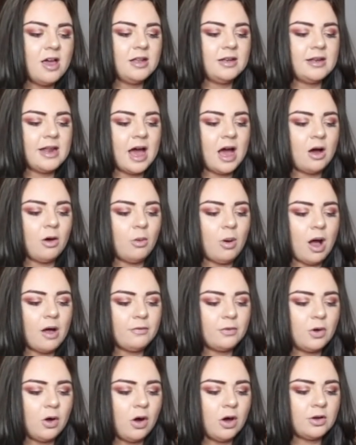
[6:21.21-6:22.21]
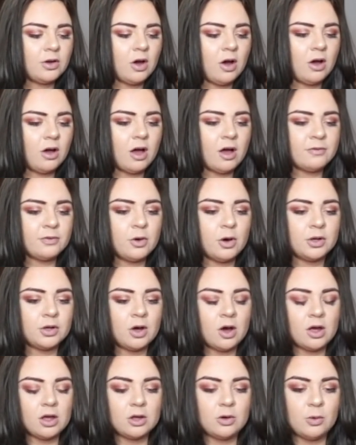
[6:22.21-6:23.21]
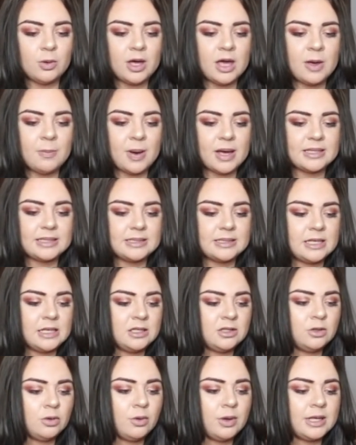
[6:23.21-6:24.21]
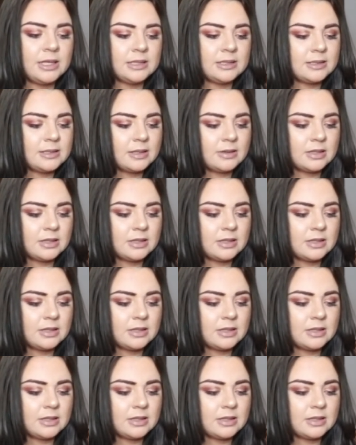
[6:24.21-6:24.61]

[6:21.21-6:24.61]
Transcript: Now, I've got an article here by Scene Noise,